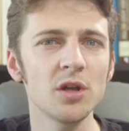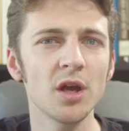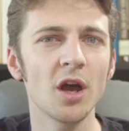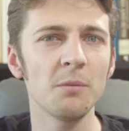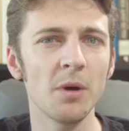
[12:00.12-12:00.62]
can
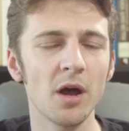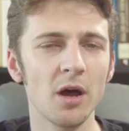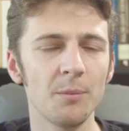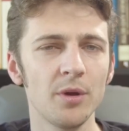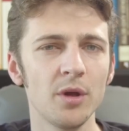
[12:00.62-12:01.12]
come
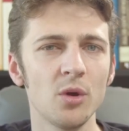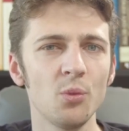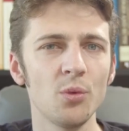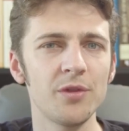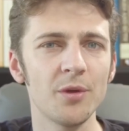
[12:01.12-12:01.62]
up
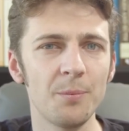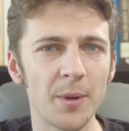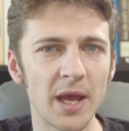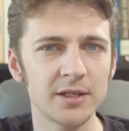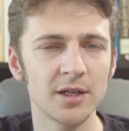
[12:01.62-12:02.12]
with a
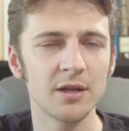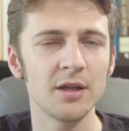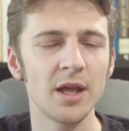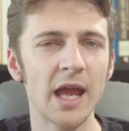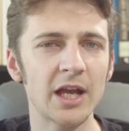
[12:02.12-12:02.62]
better
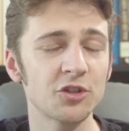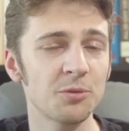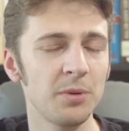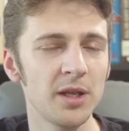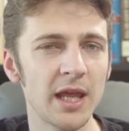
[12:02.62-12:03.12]

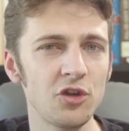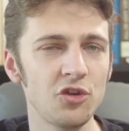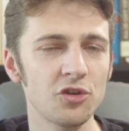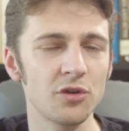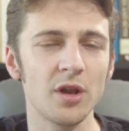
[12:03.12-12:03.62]

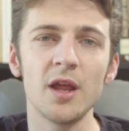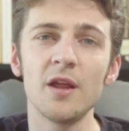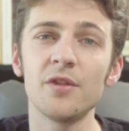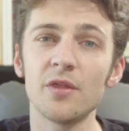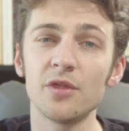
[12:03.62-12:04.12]
explanation
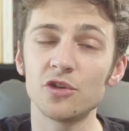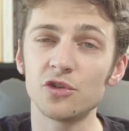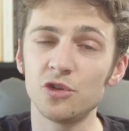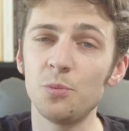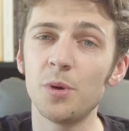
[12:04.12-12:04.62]
than the
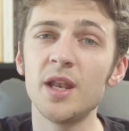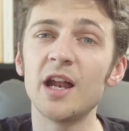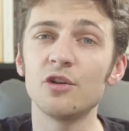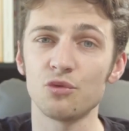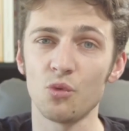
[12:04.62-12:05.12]

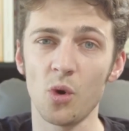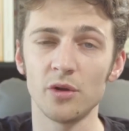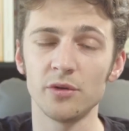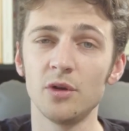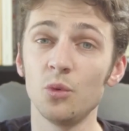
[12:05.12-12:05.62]
supernatural
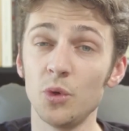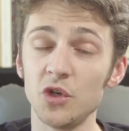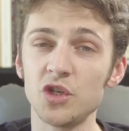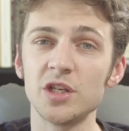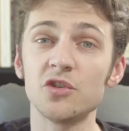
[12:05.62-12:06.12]
one,
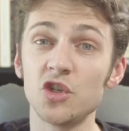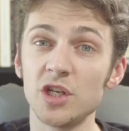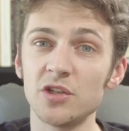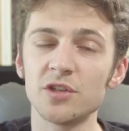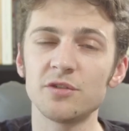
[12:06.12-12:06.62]
which is
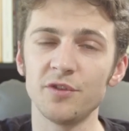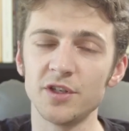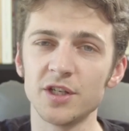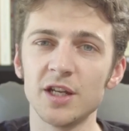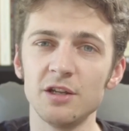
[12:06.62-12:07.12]
Jesus
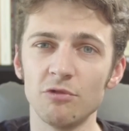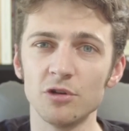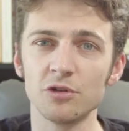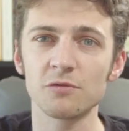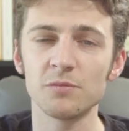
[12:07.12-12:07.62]
physically
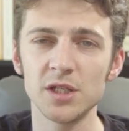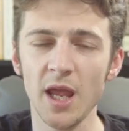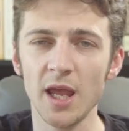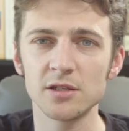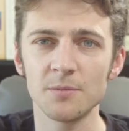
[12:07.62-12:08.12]
rose from the
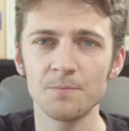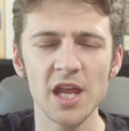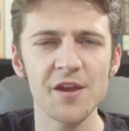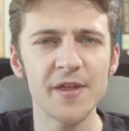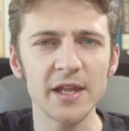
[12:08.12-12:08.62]
dead.
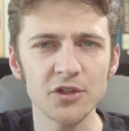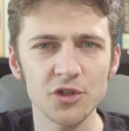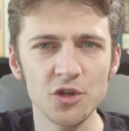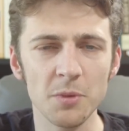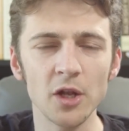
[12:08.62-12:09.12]
If that's
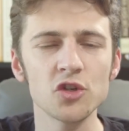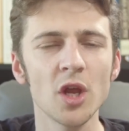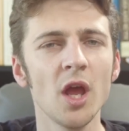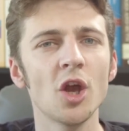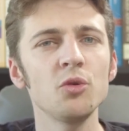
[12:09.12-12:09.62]
too much,
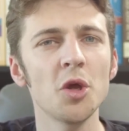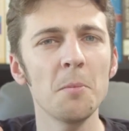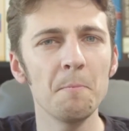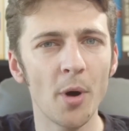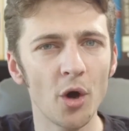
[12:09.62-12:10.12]
go to
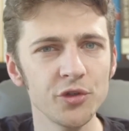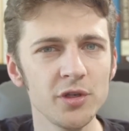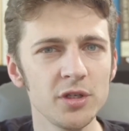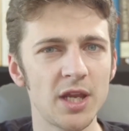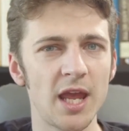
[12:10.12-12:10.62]

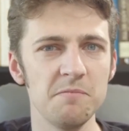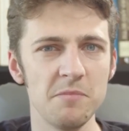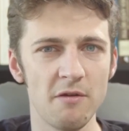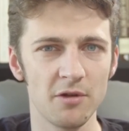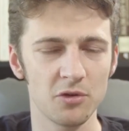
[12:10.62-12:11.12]
modern day
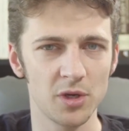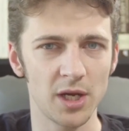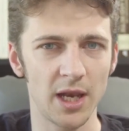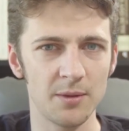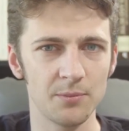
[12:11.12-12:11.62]
miracle
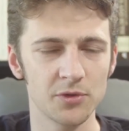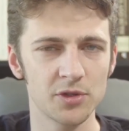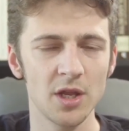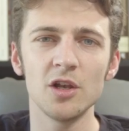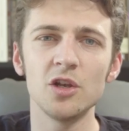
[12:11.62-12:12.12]

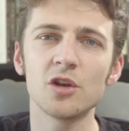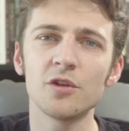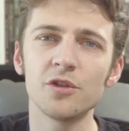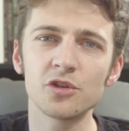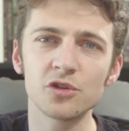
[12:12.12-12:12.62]
claims. Look
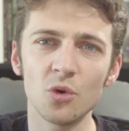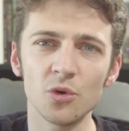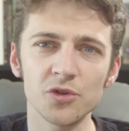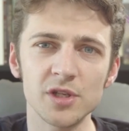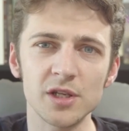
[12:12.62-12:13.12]
at the
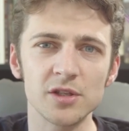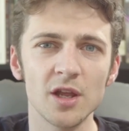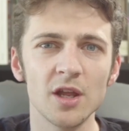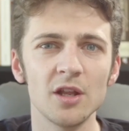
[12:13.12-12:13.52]
sources.